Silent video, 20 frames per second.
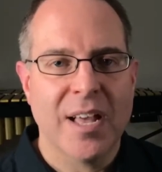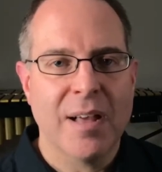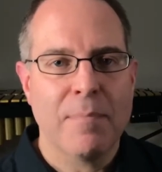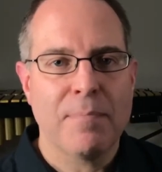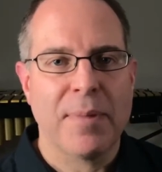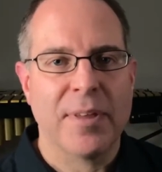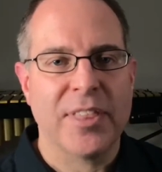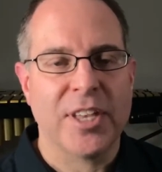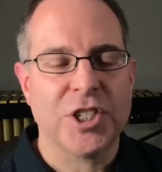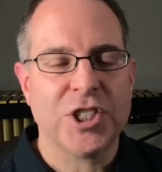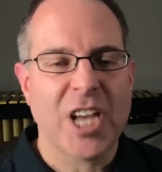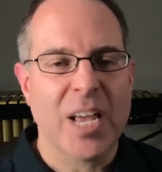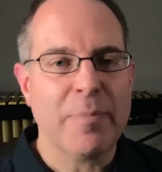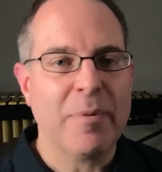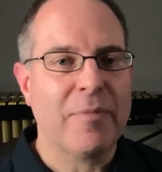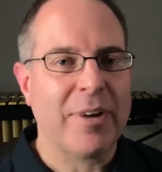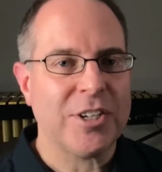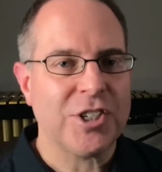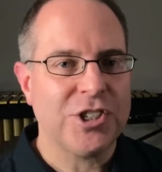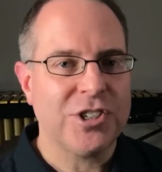but the shape of
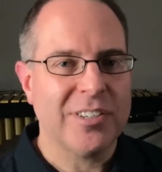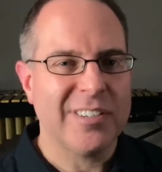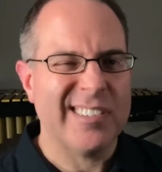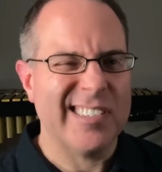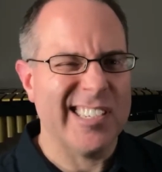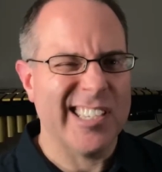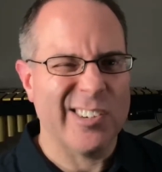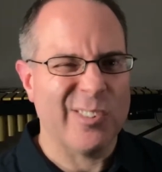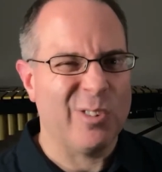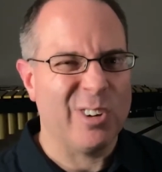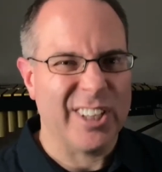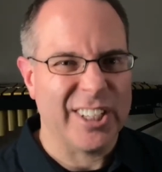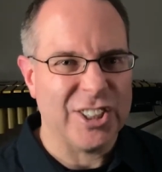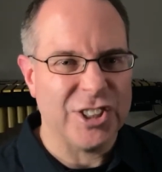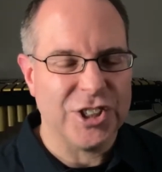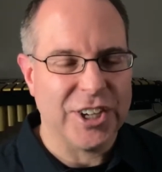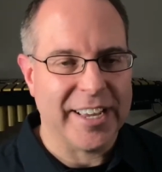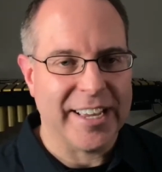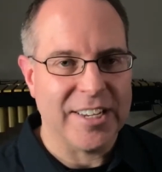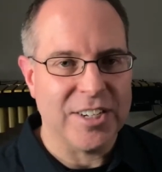my chin didn't really
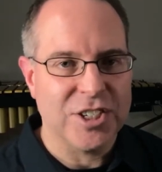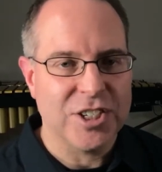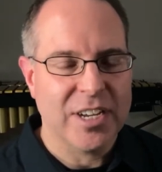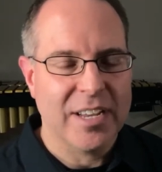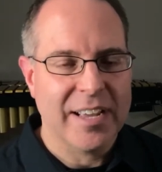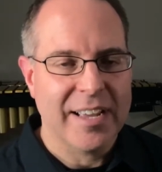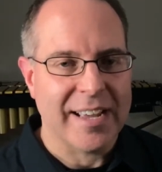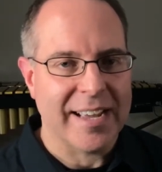change.